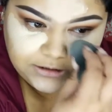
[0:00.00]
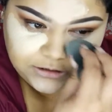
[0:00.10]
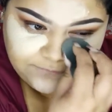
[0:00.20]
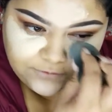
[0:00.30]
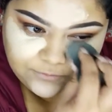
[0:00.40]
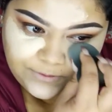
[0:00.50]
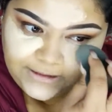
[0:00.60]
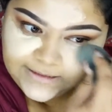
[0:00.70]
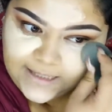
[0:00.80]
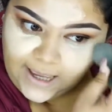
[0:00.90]
It just feels
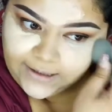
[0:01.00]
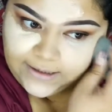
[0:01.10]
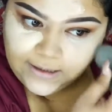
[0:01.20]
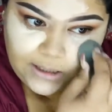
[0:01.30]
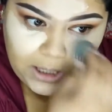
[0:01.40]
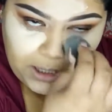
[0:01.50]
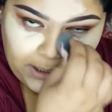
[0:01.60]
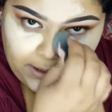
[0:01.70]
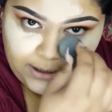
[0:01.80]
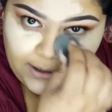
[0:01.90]
really tacky
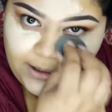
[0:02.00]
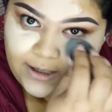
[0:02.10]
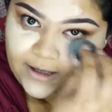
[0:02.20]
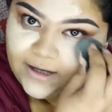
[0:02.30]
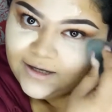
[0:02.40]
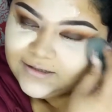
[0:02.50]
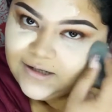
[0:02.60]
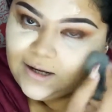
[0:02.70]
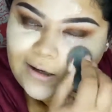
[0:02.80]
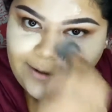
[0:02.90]
and